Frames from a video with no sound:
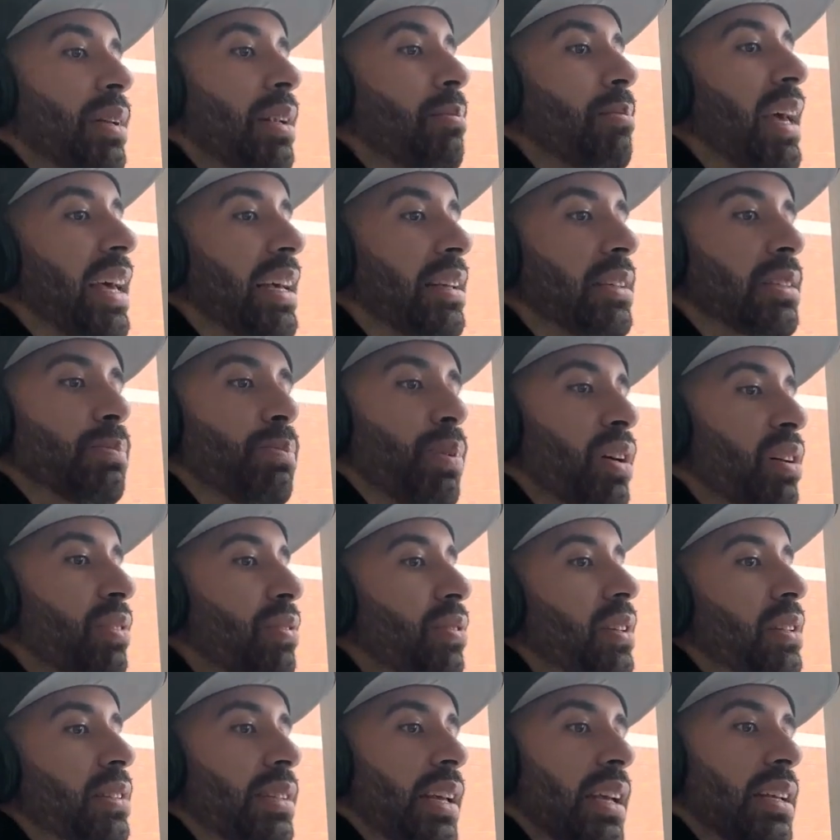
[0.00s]
It makes
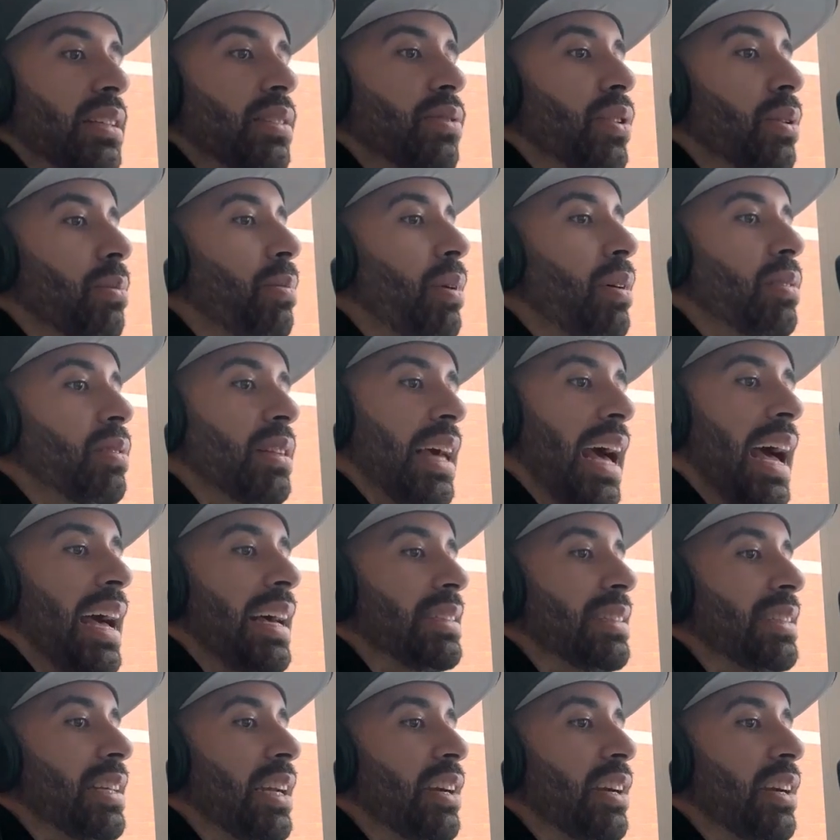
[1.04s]
perfect sense for both guys.